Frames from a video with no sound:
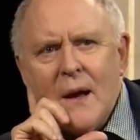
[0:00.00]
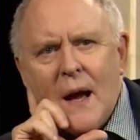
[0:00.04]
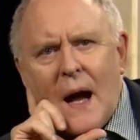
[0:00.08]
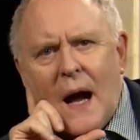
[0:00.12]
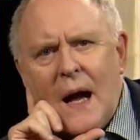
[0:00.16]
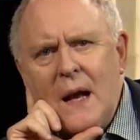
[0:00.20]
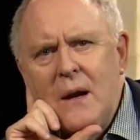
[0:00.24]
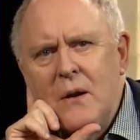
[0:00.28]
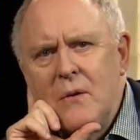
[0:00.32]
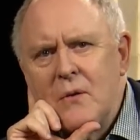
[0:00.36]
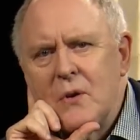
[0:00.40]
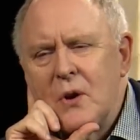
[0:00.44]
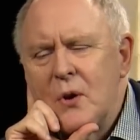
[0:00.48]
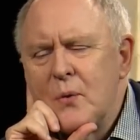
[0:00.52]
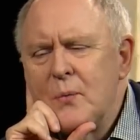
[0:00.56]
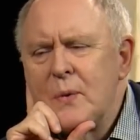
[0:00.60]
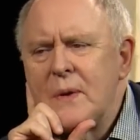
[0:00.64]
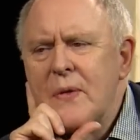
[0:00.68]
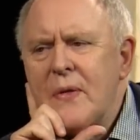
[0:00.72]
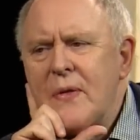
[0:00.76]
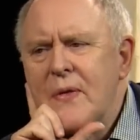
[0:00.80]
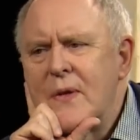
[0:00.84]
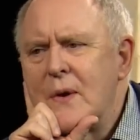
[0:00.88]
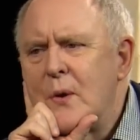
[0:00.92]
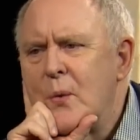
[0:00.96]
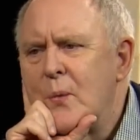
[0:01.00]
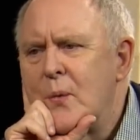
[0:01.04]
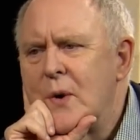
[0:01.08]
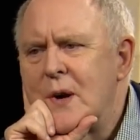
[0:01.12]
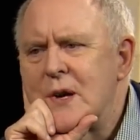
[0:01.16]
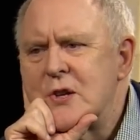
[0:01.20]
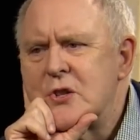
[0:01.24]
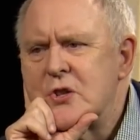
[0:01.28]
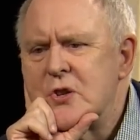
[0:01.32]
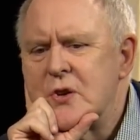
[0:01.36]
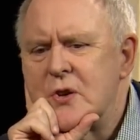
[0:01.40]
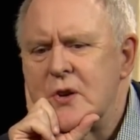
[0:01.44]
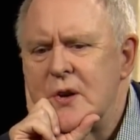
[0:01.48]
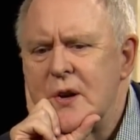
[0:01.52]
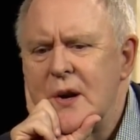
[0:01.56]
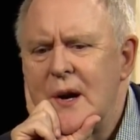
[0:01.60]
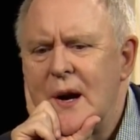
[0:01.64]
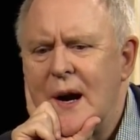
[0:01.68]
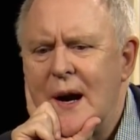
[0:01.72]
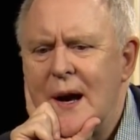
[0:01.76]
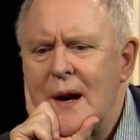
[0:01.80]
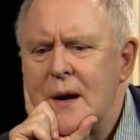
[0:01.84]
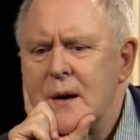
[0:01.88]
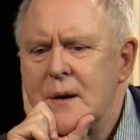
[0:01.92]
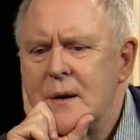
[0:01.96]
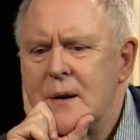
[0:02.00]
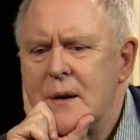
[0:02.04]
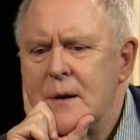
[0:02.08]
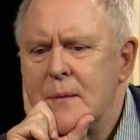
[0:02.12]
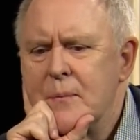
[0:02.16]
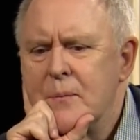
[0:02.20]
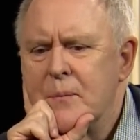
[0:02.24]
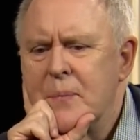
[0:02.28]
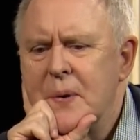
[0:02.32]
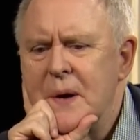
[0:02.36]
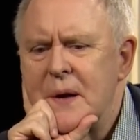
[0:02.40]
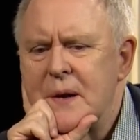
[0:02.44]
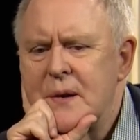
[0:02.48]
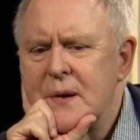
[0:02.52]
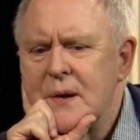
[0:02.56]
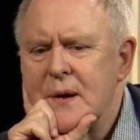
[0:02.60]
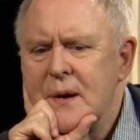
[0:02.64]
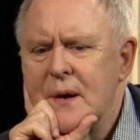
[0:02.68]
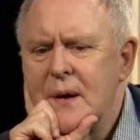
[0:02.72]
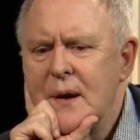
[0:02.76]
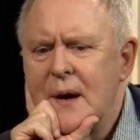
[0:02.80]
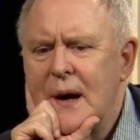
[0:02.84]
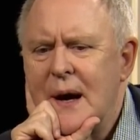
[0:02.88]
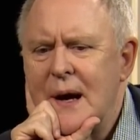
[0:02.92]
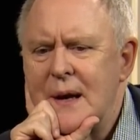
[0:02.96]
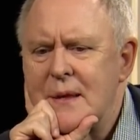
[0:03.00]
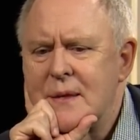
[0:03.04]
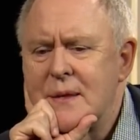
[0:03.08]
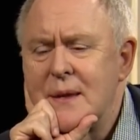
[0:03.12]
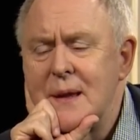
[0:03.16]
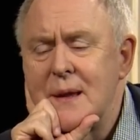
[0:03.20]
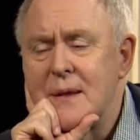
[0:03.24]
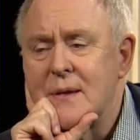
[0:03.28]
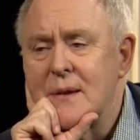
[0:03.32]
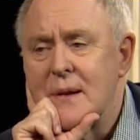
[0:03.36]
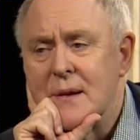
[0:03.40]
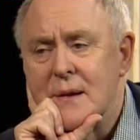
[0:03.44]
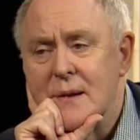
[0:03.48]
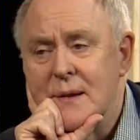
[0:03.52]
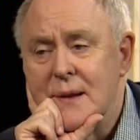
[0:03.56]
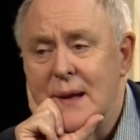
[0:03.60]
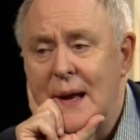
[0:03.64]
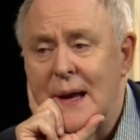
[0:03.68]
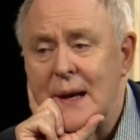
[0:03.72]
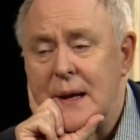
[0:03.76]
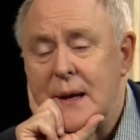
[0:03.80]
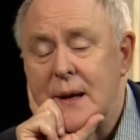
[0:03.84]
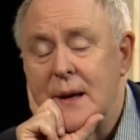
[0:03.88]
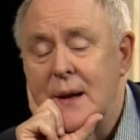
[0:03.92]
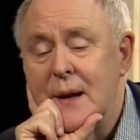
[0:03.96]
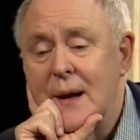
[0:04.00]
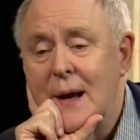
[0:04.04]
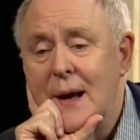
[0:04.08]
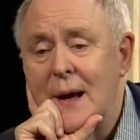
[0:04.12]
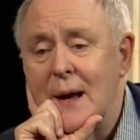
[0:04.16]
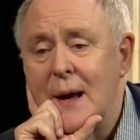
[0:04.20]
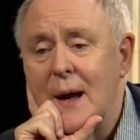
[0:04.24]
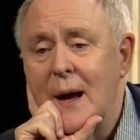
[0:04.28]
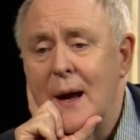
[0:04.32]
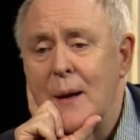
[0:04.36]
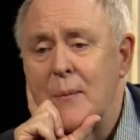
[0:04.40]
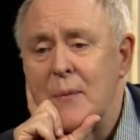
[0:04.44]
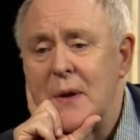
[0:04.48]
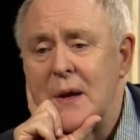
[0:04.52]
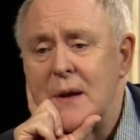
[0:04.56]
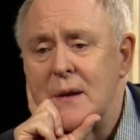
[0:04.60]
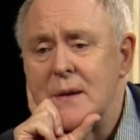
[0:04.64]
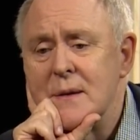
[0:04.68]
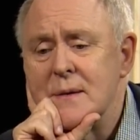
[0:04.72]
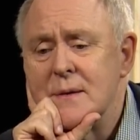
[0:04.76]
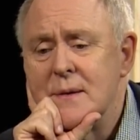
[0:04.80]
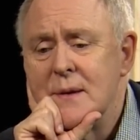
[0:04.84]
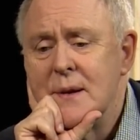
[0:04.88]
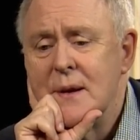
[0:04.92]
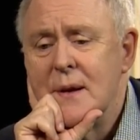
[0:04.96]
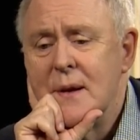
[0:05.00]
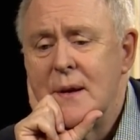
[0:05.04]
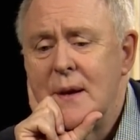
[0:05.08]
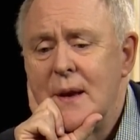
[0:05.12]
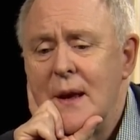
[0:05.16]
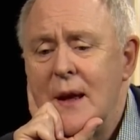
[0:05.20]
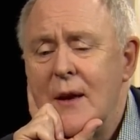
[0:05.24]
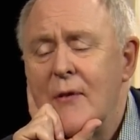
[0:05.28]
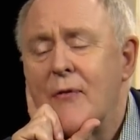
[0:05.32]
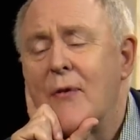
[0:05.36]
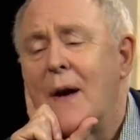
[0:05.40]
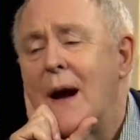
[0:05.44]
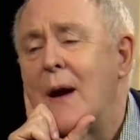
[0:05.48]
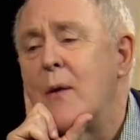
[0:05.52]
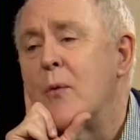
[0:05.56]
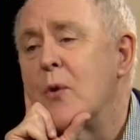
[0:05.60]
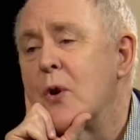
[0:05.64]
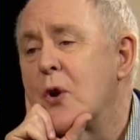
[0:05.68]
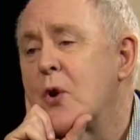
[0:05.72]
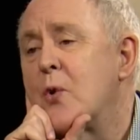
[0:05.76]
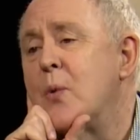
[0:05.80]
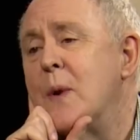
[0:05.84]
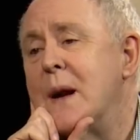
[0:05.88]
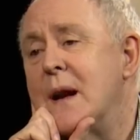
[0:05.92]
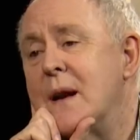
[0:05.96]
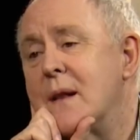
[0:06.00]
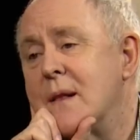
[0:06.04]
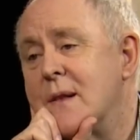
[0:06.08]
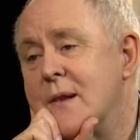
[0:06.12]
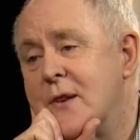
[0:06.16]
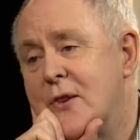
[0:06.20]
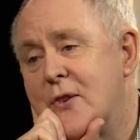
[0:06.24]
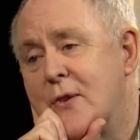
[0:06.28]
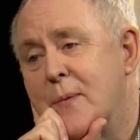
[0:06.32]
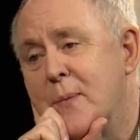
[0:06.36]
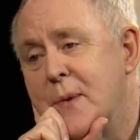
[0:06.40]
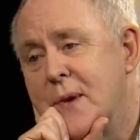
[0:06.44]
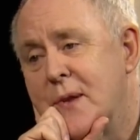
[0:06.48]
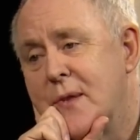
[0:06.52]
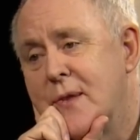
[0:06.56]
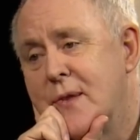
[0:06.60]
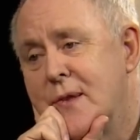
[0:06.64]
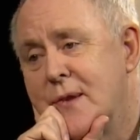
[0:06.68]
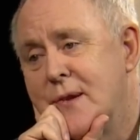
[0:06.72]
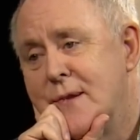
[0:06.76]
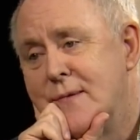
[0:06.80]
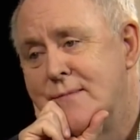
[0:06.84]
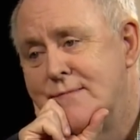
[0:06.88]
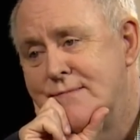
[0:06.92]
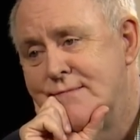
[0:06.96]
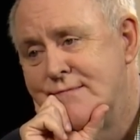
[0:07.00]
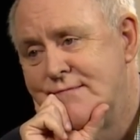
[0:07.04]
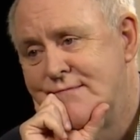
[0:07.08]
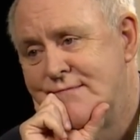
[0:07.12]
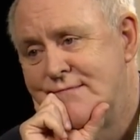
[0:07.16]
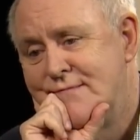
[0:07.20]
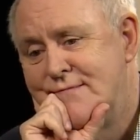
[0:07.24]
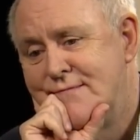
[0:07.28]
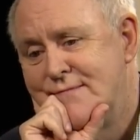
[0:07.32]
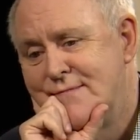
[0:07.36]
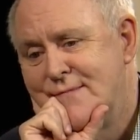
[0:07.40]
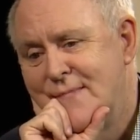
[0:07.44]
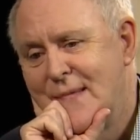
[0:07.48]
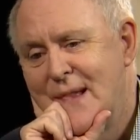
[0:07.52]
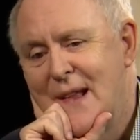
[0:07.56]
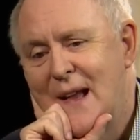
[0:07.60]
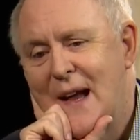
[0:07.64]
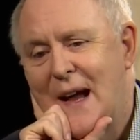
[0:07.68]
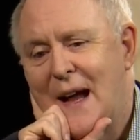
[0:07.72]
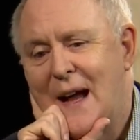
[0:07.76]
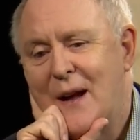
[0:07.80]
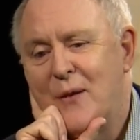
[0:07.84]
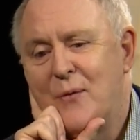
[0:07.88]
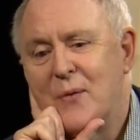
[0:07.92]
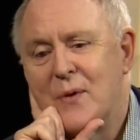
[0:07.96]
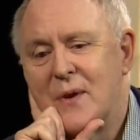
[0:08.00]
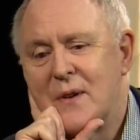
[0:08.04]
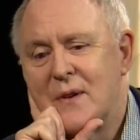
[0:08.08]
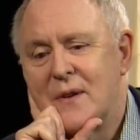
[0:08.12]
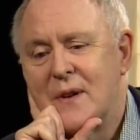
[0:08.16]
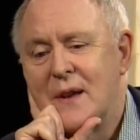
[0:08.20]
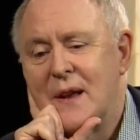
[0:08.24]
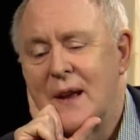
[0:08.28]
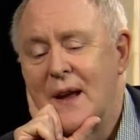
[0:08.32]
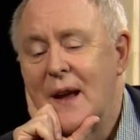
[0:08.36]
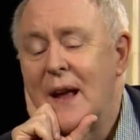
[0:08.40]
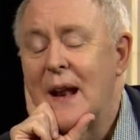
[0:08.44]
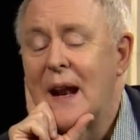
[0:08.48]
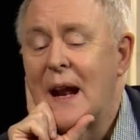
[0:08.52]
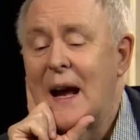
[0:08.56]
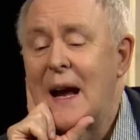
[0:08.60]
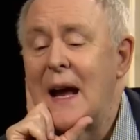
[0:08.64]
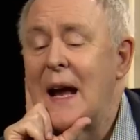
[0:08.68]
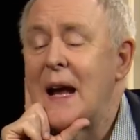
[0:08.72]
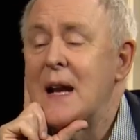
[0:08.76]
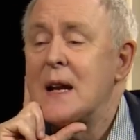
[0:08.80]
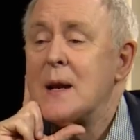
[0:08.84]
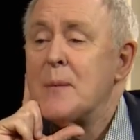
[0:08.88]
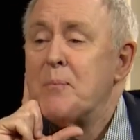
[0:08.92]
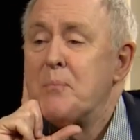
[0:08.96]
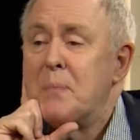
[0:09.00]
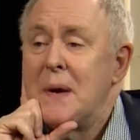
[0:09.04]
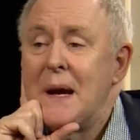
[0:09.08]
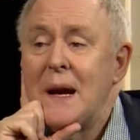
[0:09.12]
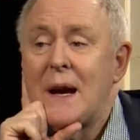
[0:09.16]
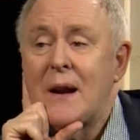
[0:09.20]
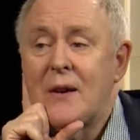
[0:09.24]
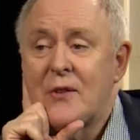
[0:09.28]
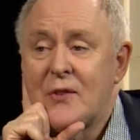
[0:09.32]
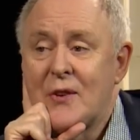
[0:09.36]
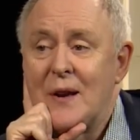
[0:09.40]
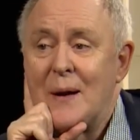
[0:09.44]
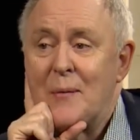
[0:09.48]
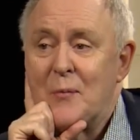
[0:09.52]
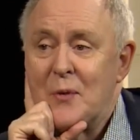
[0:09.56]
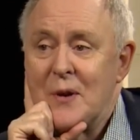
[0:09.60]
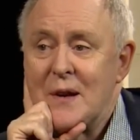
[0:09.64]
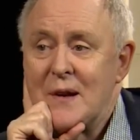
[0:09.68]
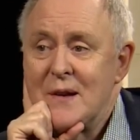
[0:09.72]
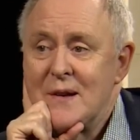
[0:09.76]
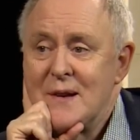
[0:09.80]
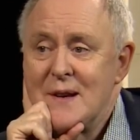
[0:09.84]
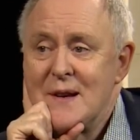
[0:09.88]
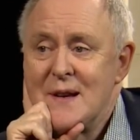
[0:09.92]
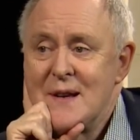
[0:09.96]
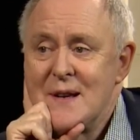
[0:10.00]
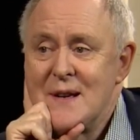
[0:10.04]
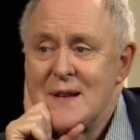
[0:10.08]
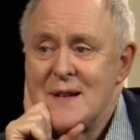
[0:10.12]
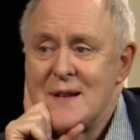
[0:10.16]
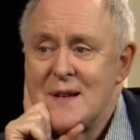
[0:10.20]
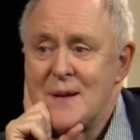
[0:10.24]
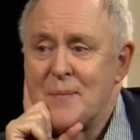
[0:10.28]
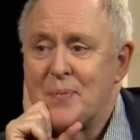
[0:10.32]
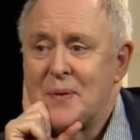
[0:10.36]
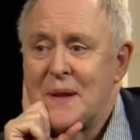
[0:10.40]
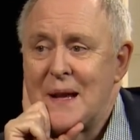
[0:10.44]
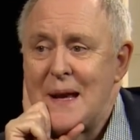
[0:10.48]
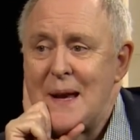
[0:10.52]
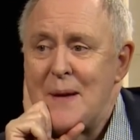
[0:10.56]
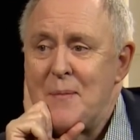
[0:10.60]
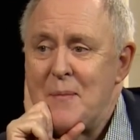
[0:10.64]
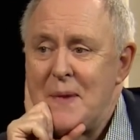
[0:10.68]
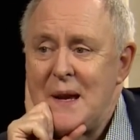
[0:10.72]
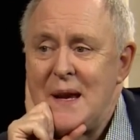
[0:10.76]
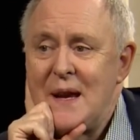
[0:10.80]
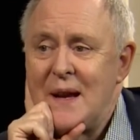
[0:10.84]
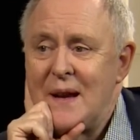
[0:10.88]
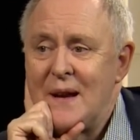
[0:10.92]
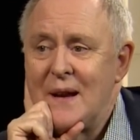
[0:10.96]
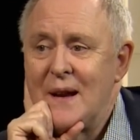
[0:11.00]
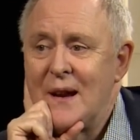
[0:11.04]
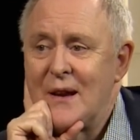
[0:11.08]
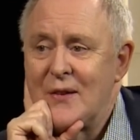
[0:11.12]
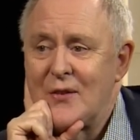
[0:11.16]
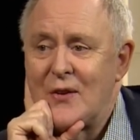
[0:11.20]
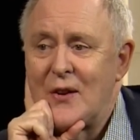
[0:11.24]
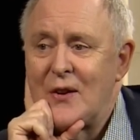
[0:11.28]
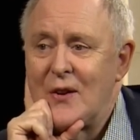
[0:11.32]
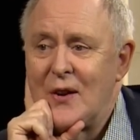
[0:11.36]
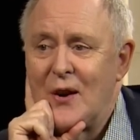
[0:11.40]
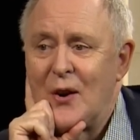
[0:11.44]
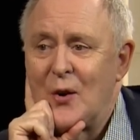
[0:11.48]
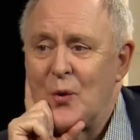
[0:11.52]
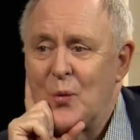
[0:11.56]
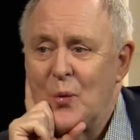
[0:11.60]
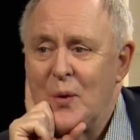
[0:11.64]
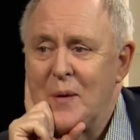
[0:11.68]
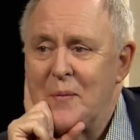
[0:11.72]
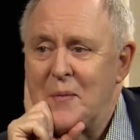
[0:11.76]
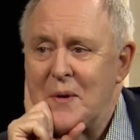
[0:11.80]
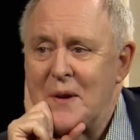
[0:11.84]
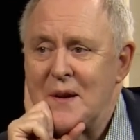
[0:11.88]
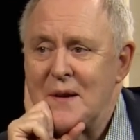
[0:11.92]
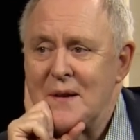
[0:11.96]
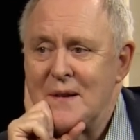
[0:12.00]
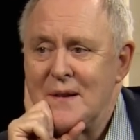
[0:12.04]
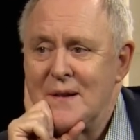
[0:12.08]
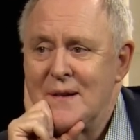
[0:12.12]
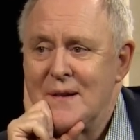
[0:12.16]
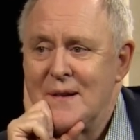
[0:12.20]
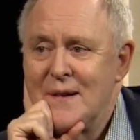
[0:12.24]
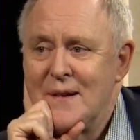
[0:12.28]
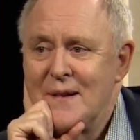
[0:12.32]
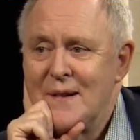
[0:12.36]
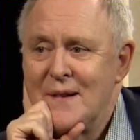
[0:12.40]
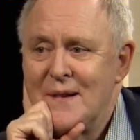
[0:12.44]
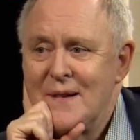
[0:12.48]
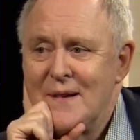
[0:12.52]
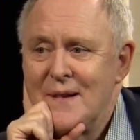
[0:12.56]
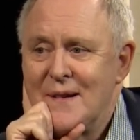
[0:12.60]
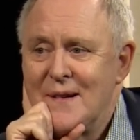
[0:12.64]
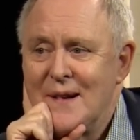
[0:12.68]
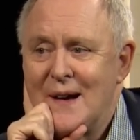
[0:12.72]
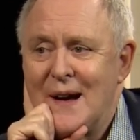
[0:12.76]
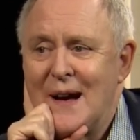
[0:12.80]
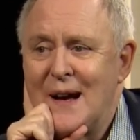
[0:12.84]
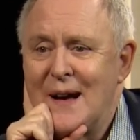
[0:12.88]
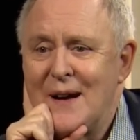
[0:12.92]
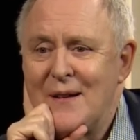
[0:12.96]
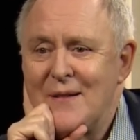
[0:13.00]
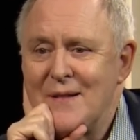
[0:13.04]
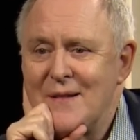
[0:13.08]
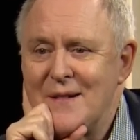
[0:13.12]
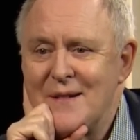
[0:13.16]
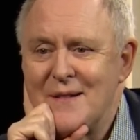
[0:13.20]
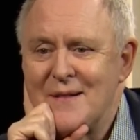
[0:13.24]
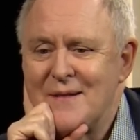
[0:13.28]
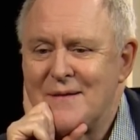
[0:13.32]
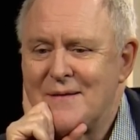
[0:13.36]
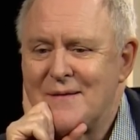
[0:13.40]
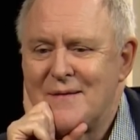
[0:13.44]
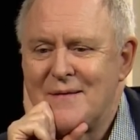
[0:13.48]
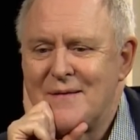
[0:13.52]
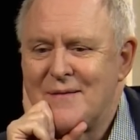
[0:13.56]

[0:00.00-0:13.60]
I don't know whether they'll watch it or not, but I think they'll like it. I mean, if I were Queen Elizabeth, I would, and I had to pick someone to play me as a young woman, I would